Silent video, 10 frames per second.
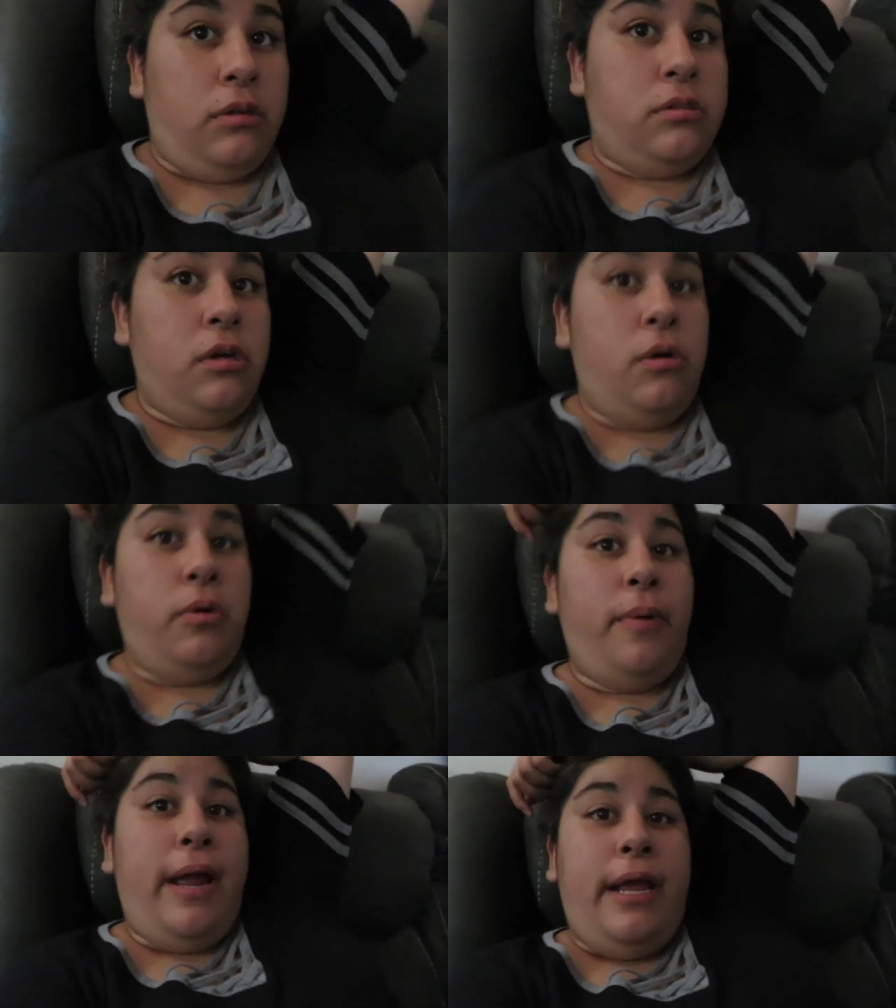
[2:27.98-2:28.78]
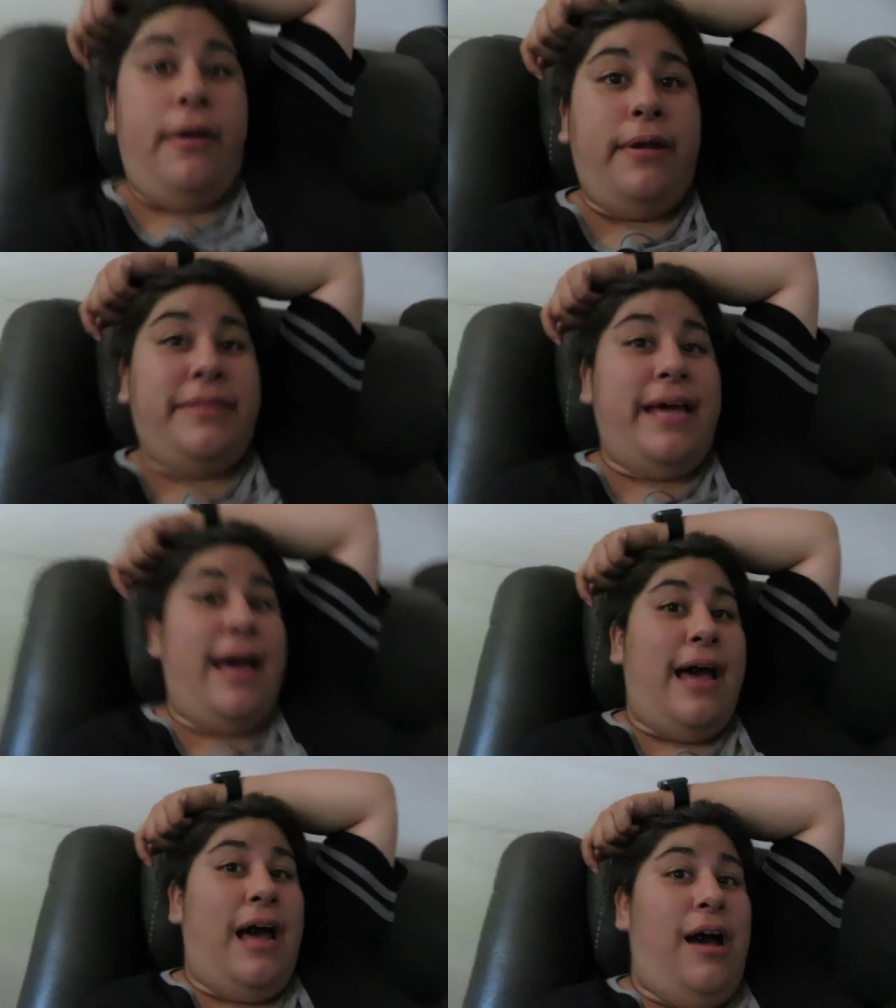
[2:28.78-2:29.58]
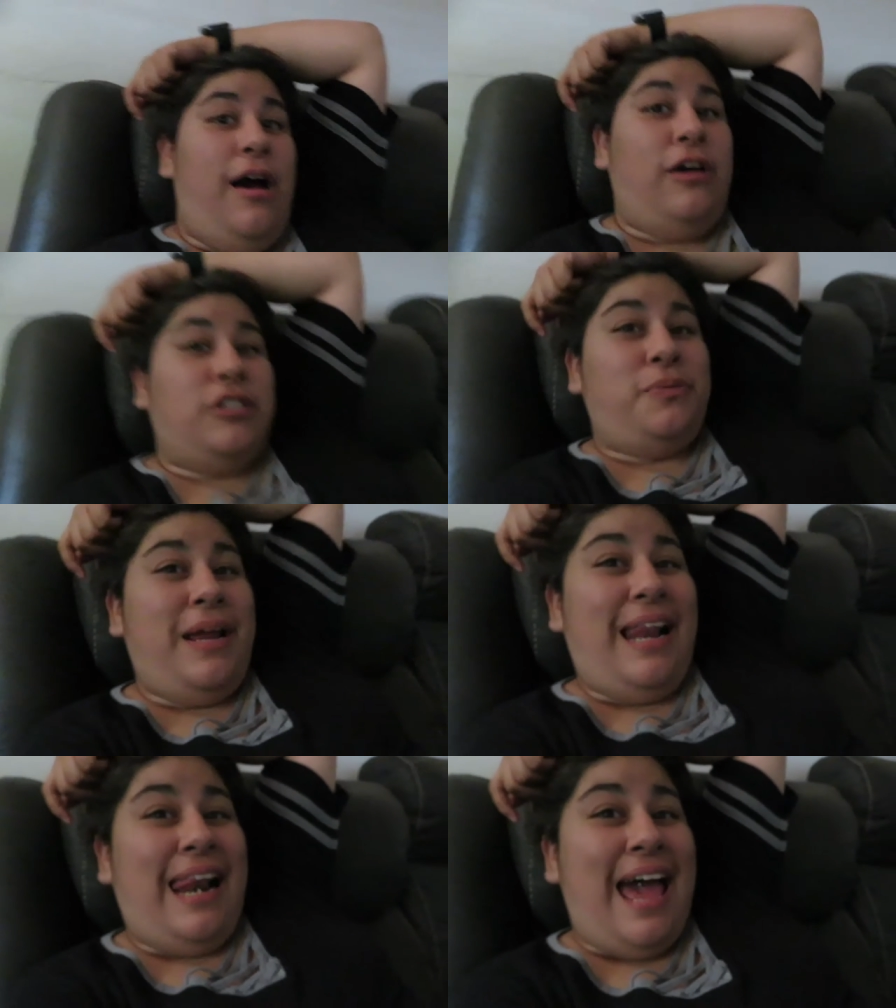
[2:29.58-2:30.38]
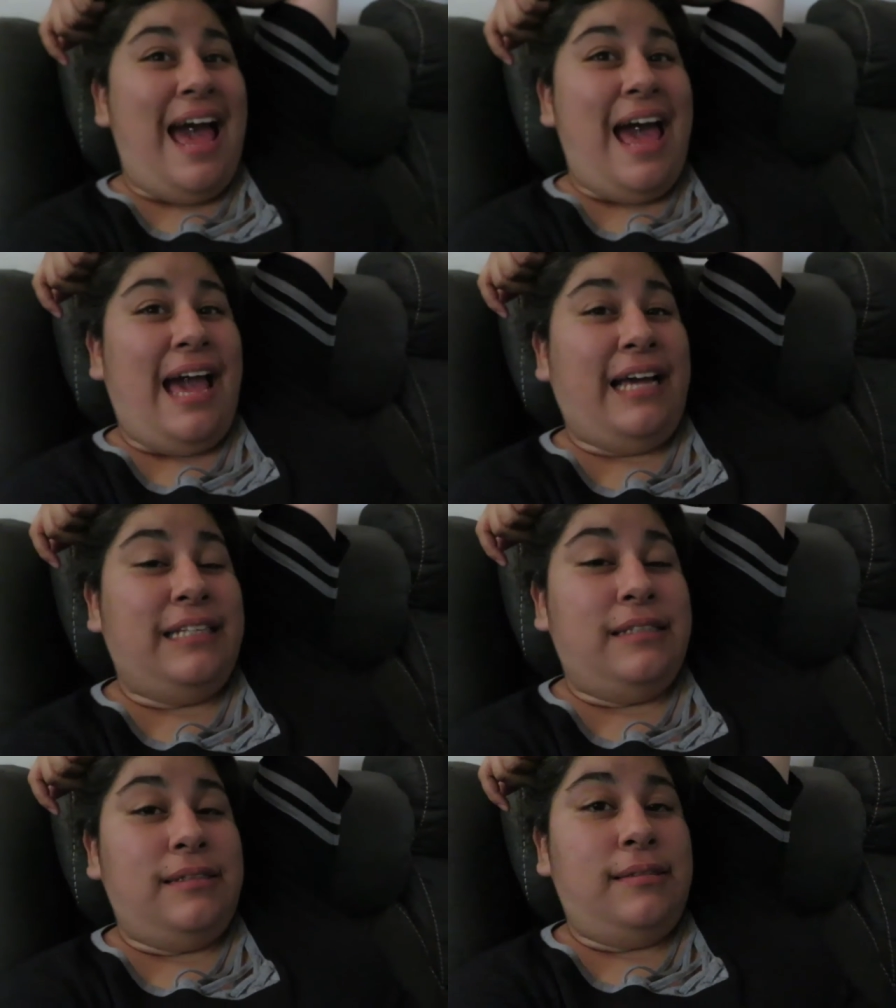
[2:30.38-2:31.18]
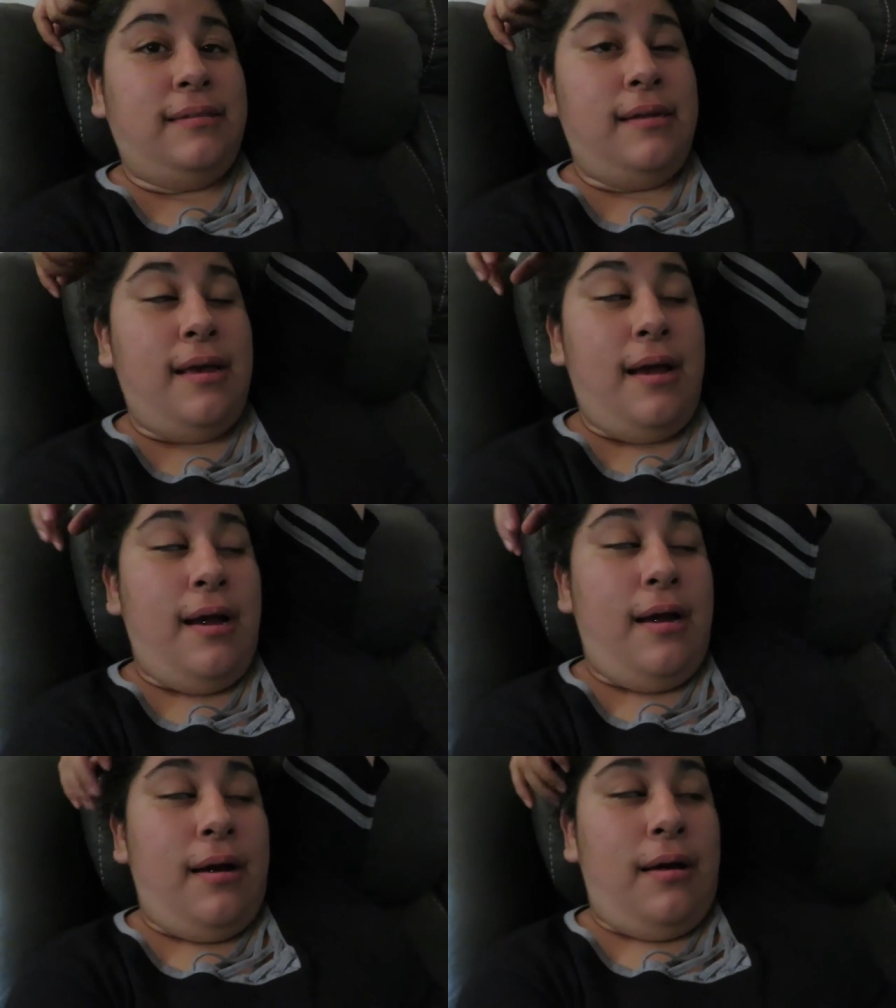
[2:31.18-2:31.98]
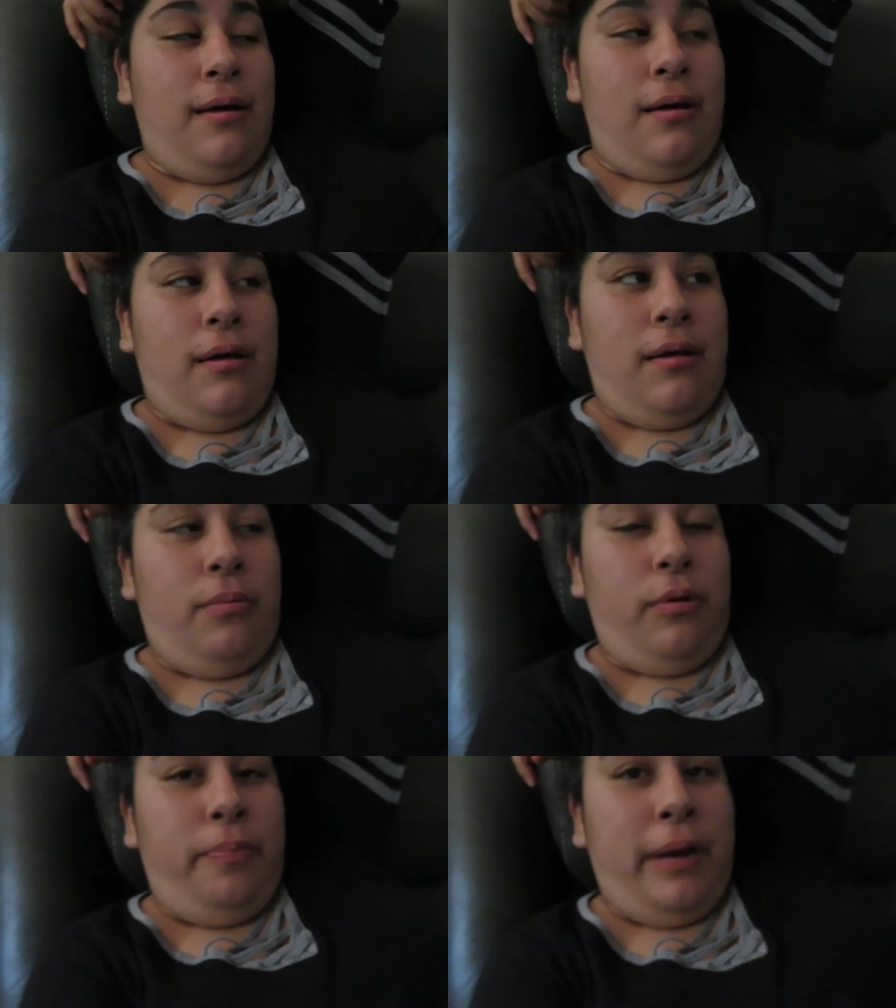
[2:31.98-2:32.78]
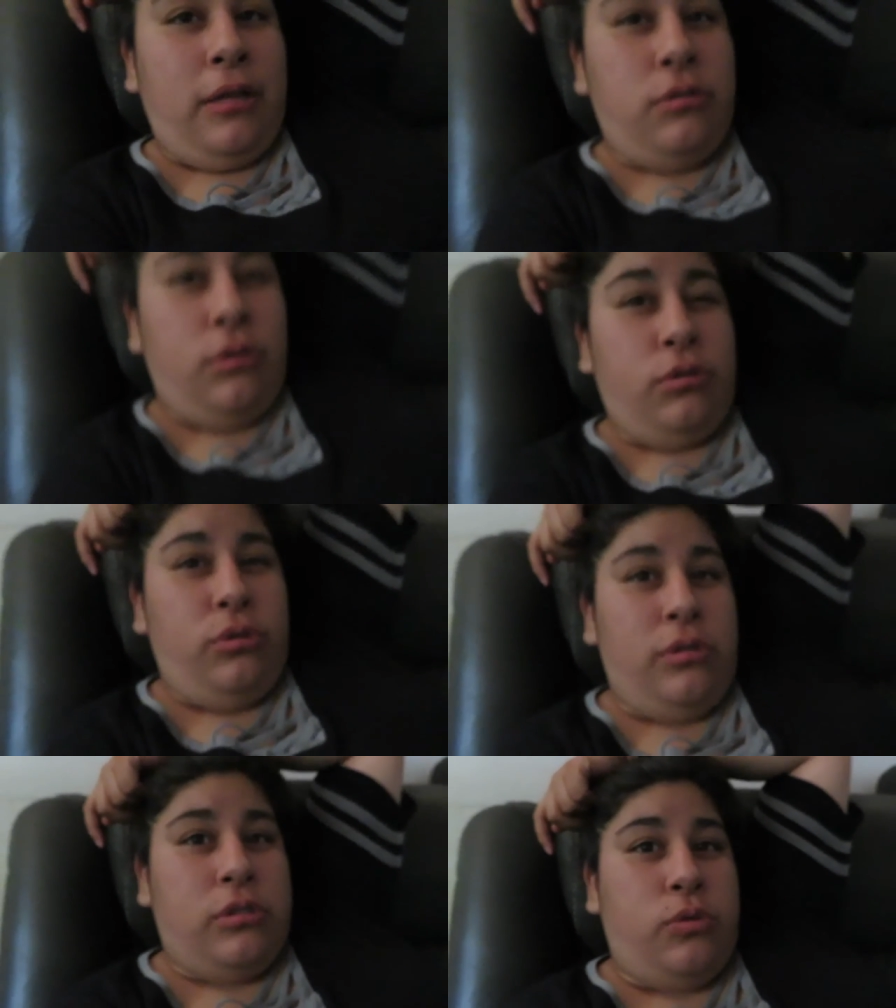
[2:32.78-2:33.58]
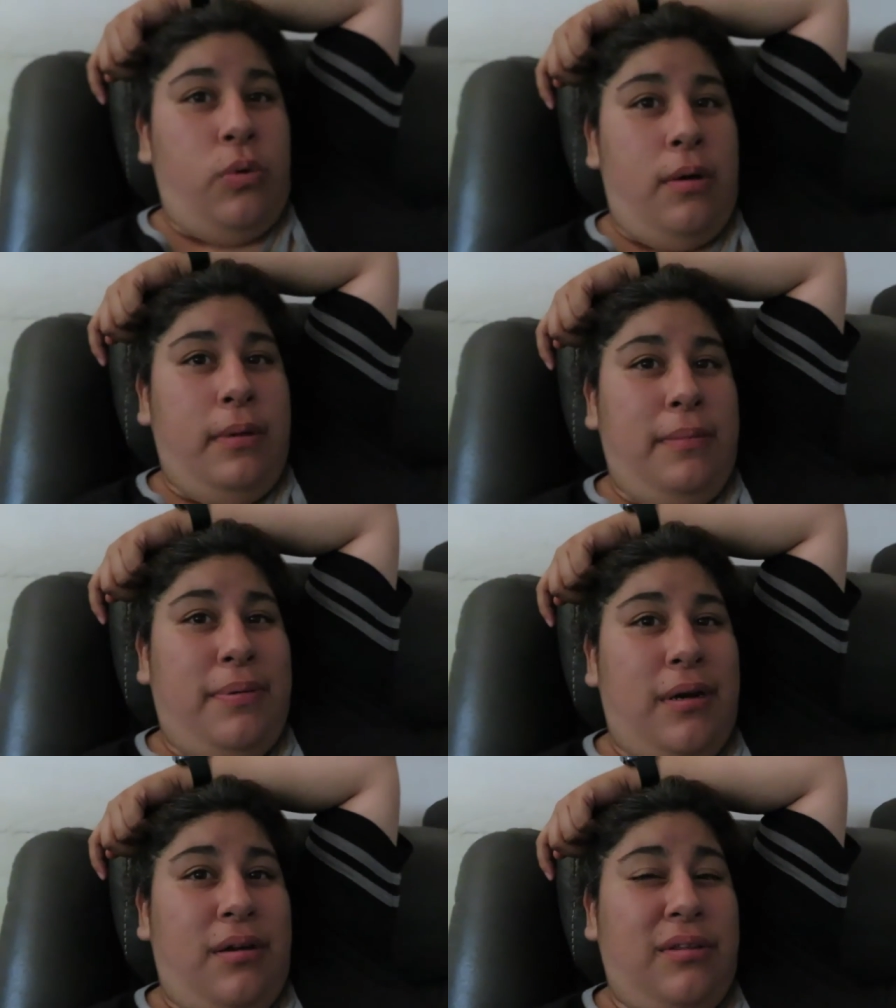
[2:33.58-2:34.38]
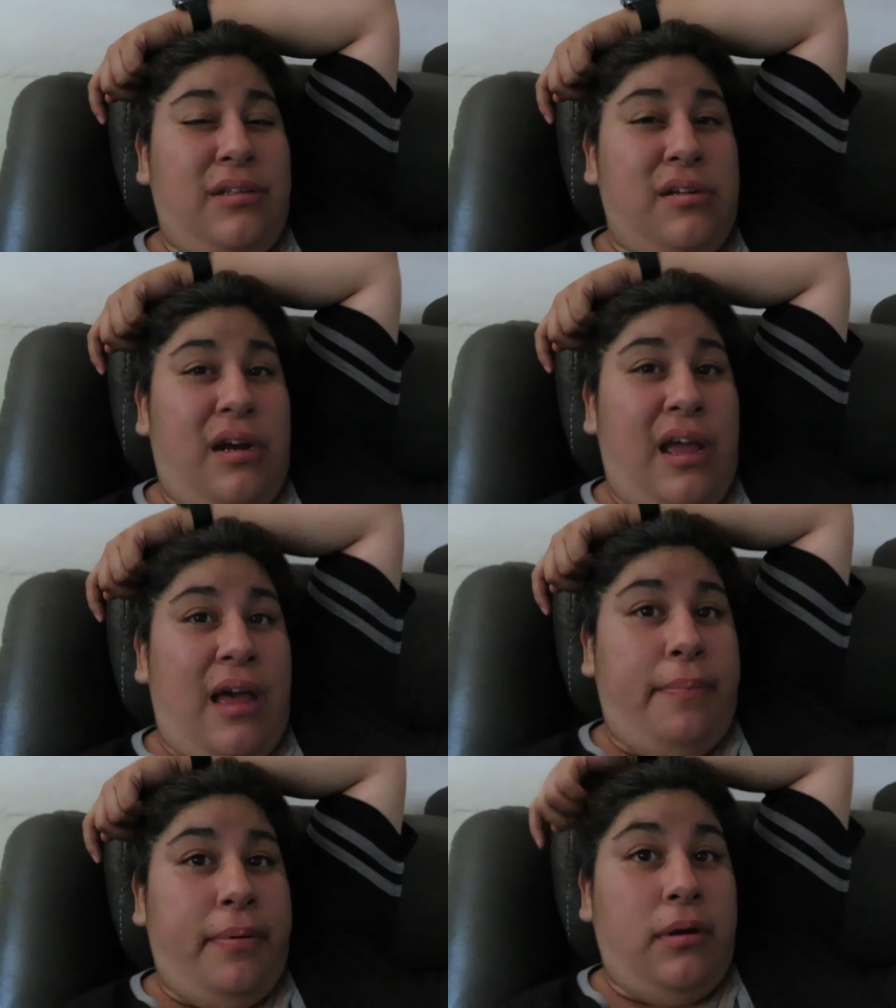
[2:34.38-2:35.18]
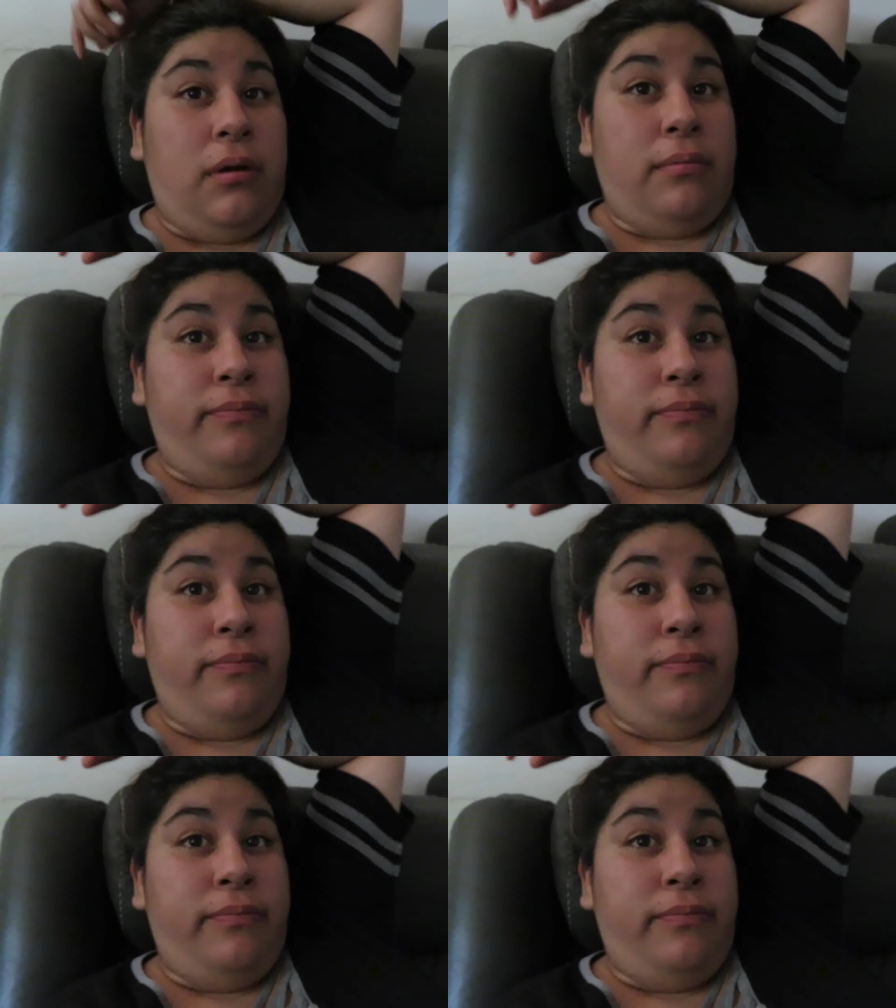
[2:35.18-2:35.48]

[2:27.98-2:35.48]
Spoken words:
So we're right here at the house. Relax. We're planning to go to the Swami, but I don't think it's gonna happen.